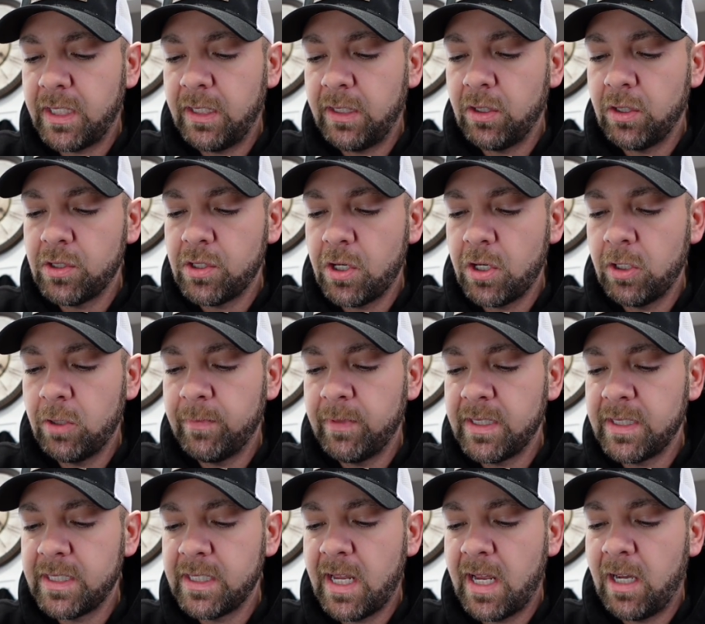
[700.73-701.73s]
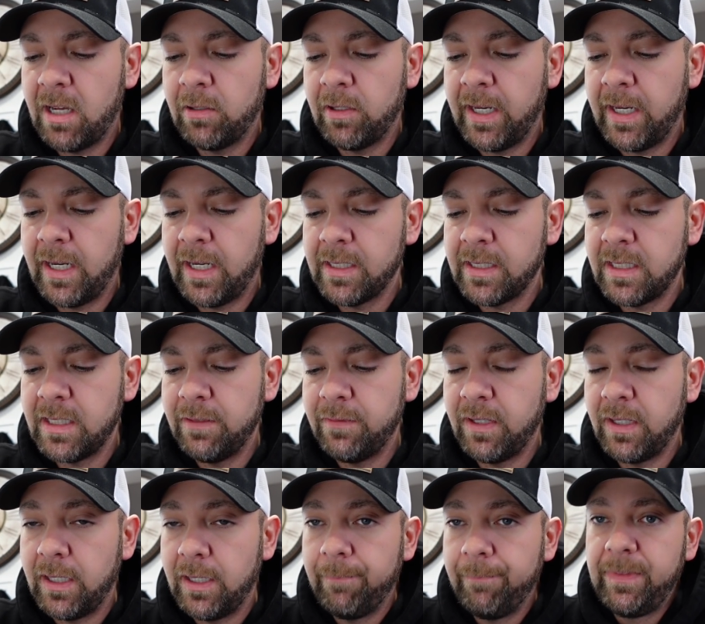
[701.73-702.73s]
in their tournaments now and on
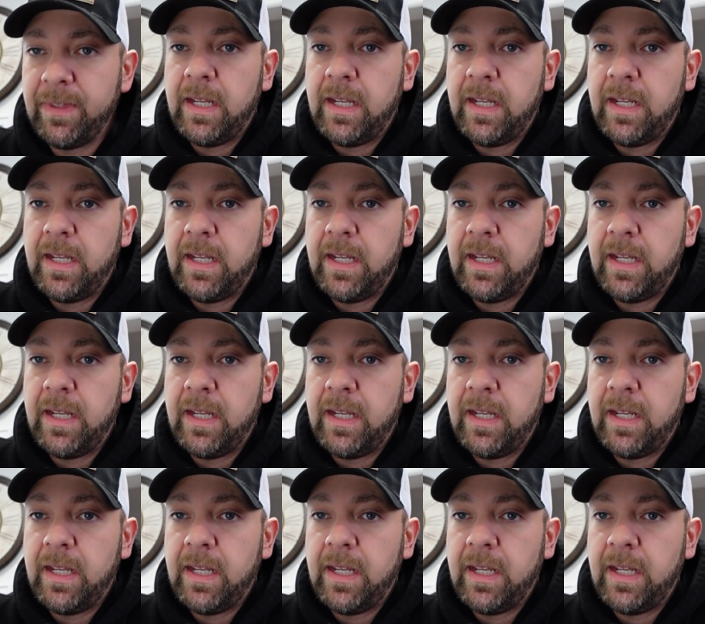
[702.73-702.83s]
TV?